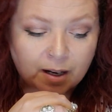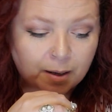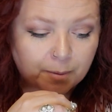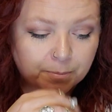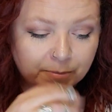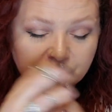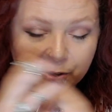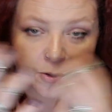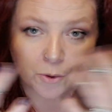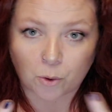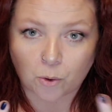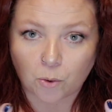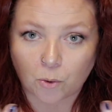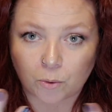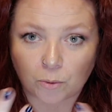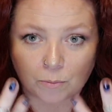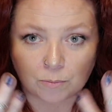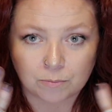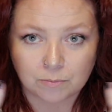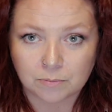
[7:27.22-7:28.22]

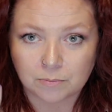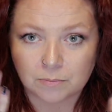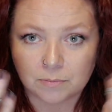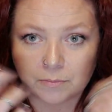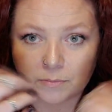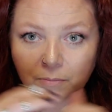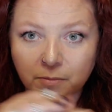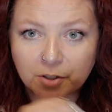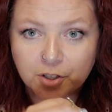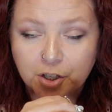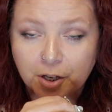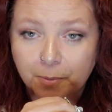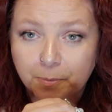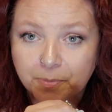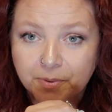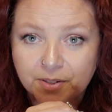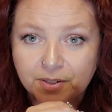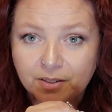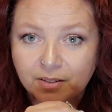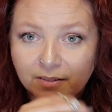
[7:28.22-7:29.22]
soul
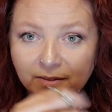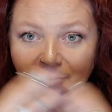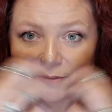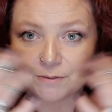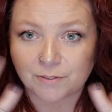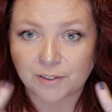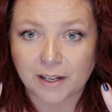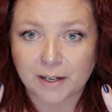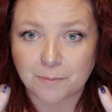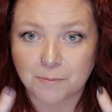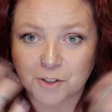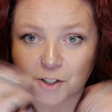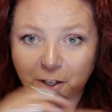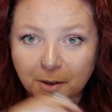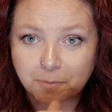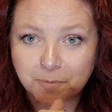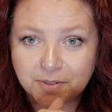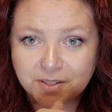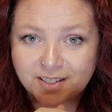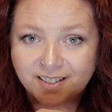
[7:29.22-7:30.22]
ships, flame
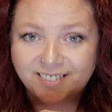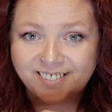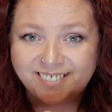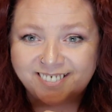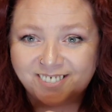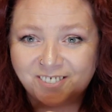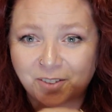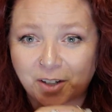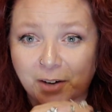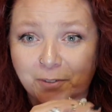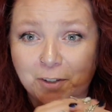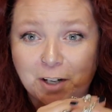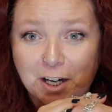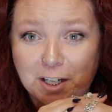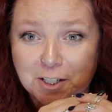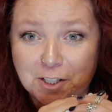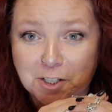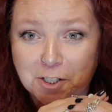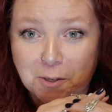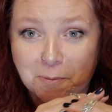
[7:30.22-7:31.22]
ships, whatever
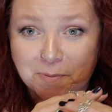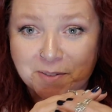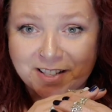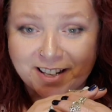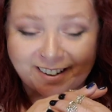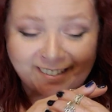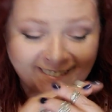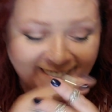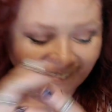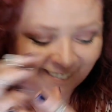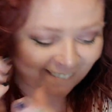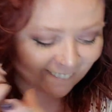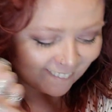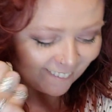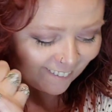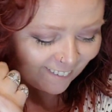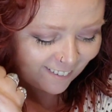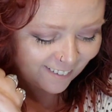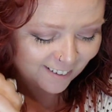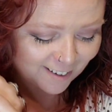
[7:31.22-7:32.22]
kind of ships they are.
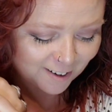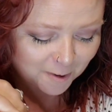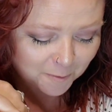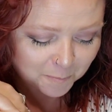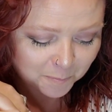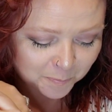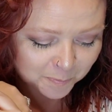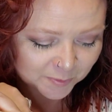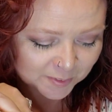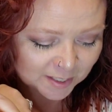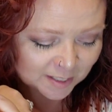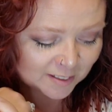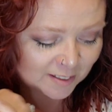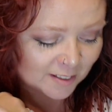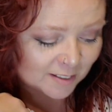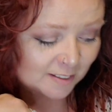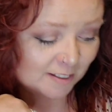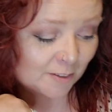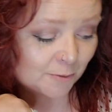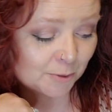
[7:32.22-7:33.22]

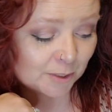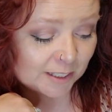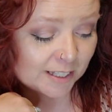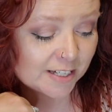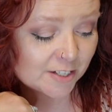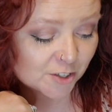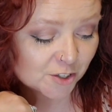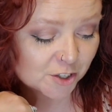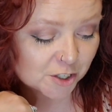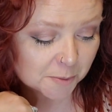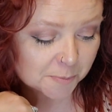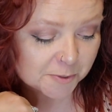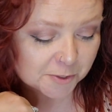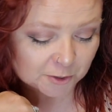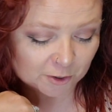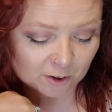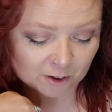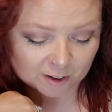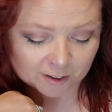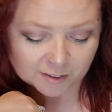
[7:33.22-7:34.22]
Relationships
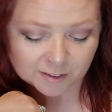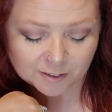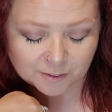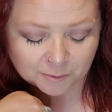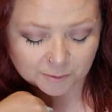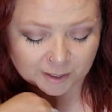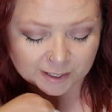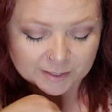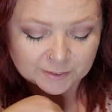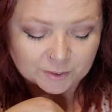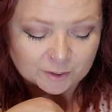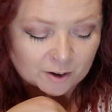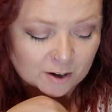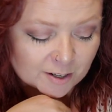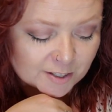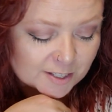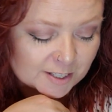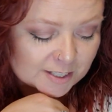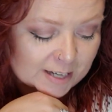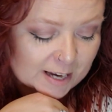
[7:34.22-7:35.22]
are hard, right? They're
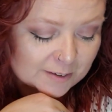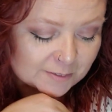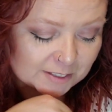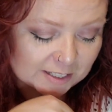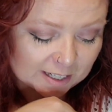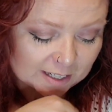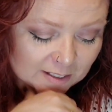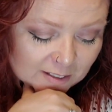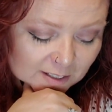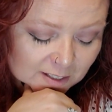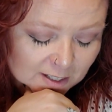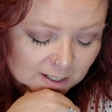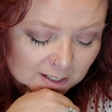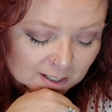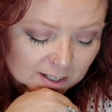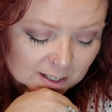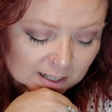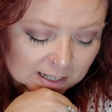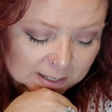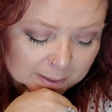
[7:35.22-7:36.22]
hard to navigate.
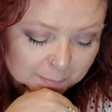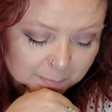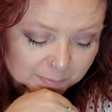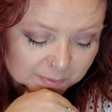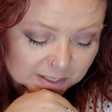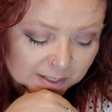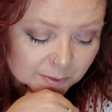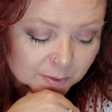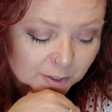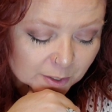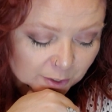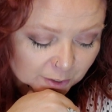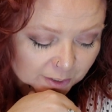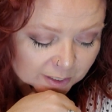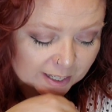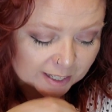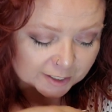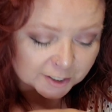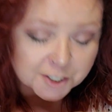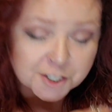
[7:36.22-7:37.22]
In the
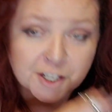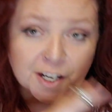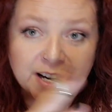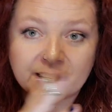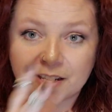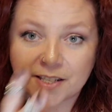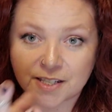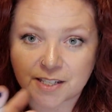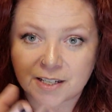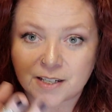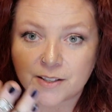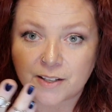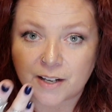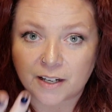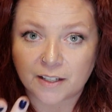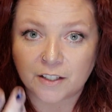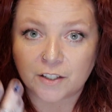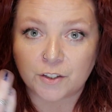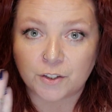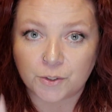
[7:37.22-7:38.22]
current energy, I see
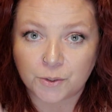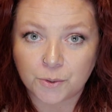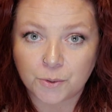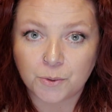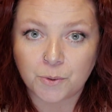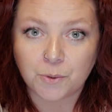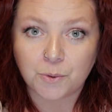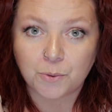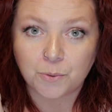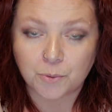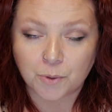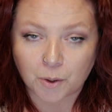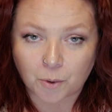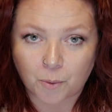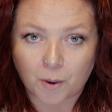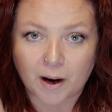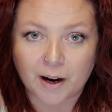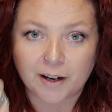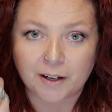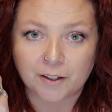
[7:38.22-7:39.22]
that you
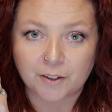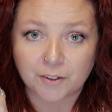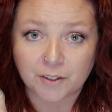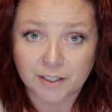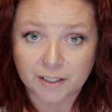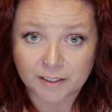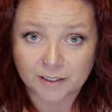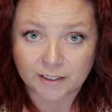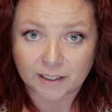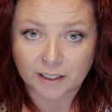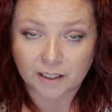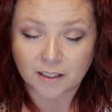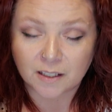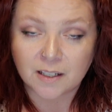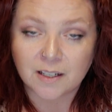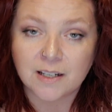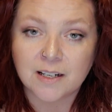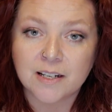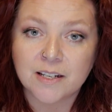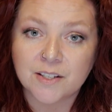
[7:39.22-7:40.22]
require healing.
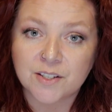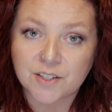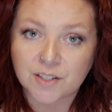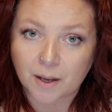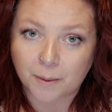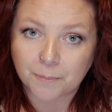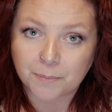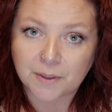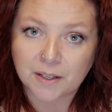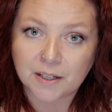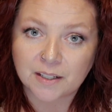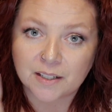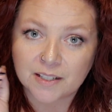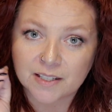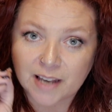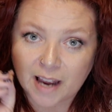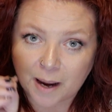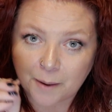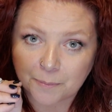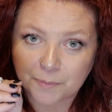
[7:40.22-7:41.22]
Something is
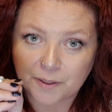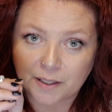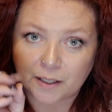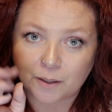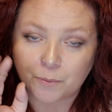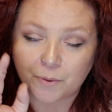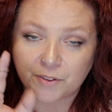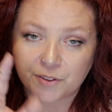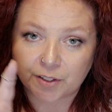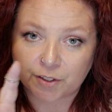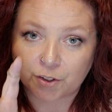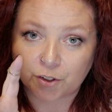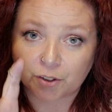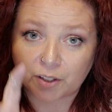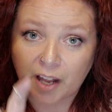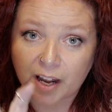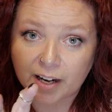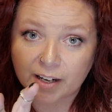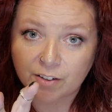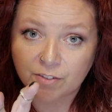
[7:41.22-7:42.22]
happening within your
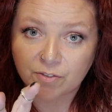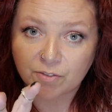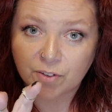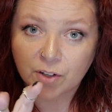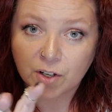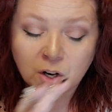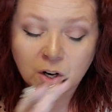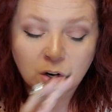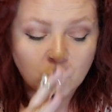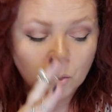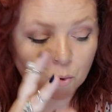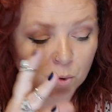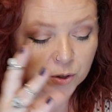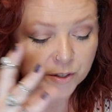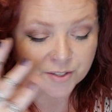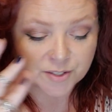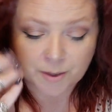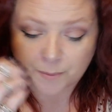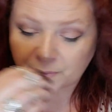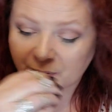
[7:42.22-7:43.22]
life, or
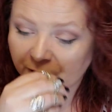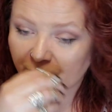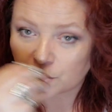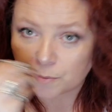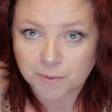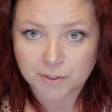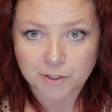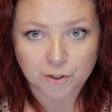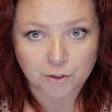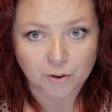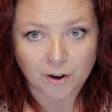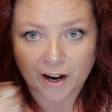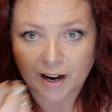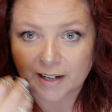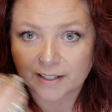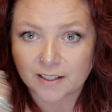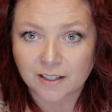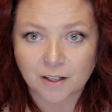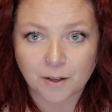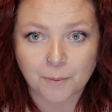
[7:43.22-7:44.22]
something you've been
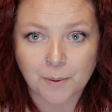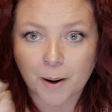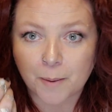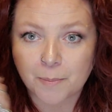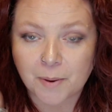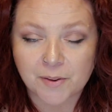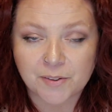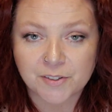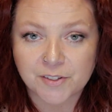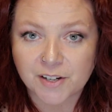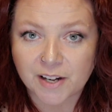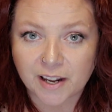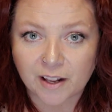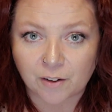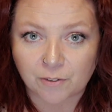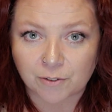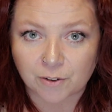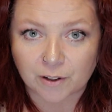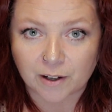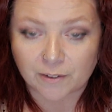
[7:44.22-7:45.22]
dragging around by the tail
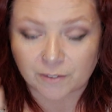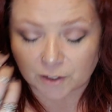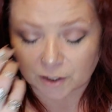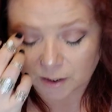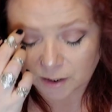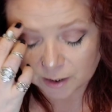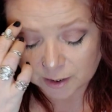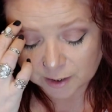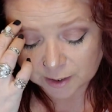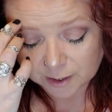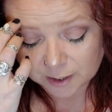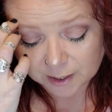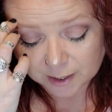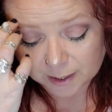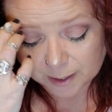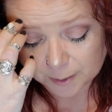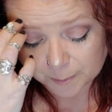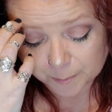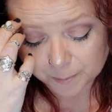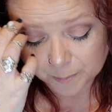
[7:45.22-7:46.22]
forever,
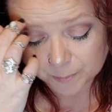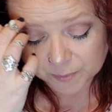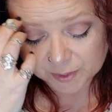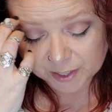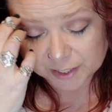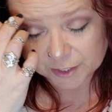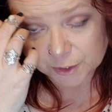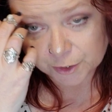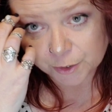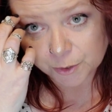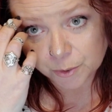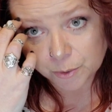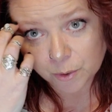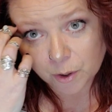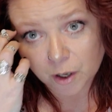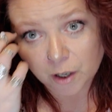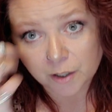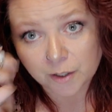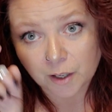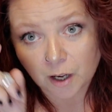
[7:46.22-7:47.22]
that you
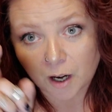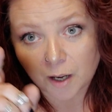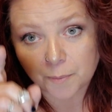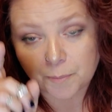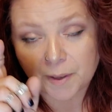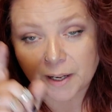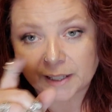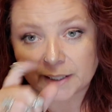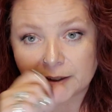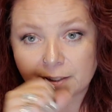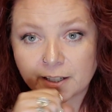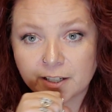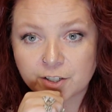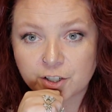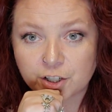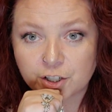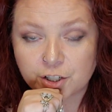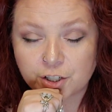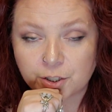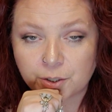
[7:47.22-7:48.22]
are not paying
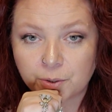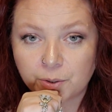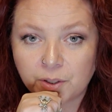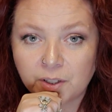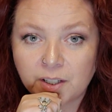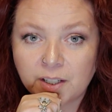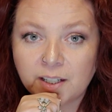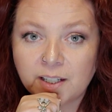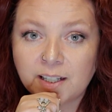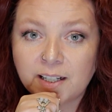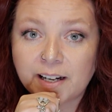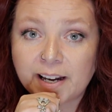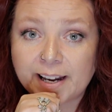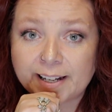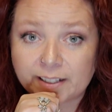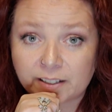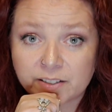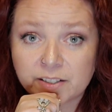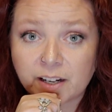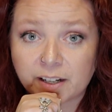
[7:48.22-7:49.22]
attention to.
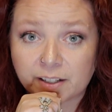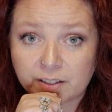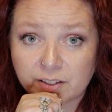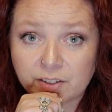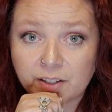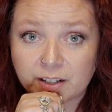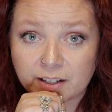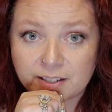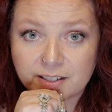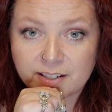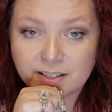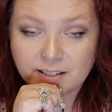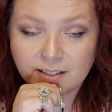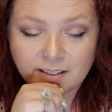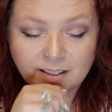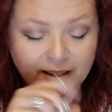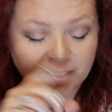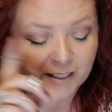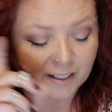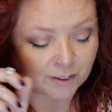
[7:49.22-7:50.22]
And I'll tell you this,
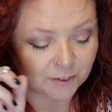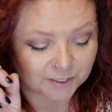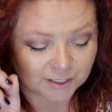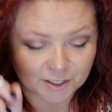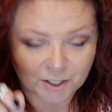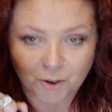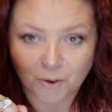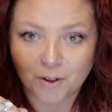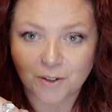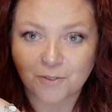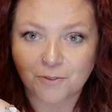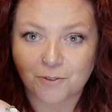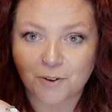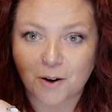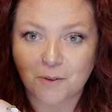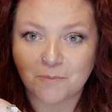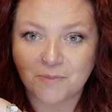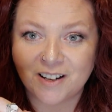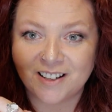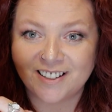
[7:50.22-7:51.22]
and I only know it
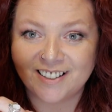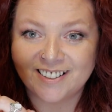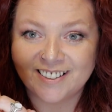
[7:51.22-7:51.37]
from